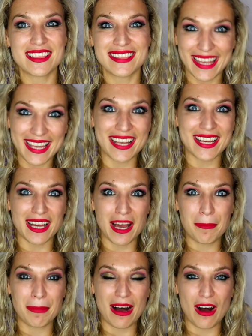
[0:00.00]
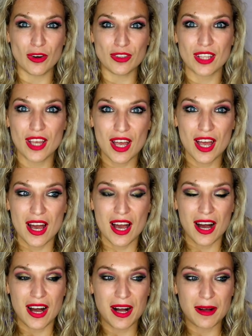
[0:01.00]
think about
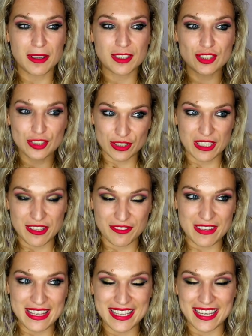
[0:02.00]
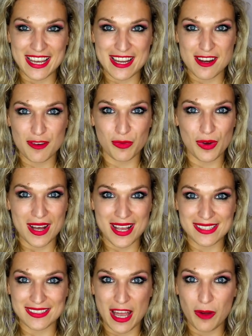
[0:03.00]
turning vegan
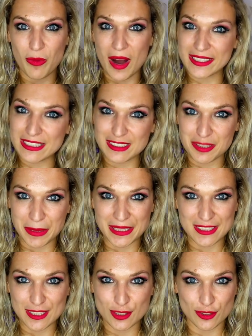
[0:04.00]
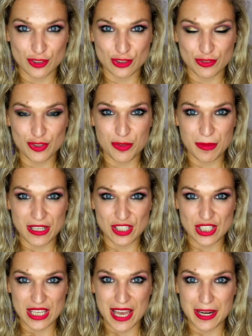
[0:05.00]
was I walked into my sister's room
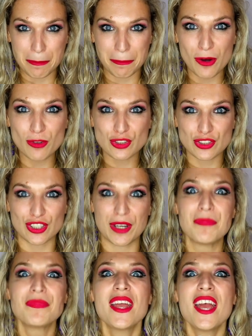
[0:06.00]
and she had a poster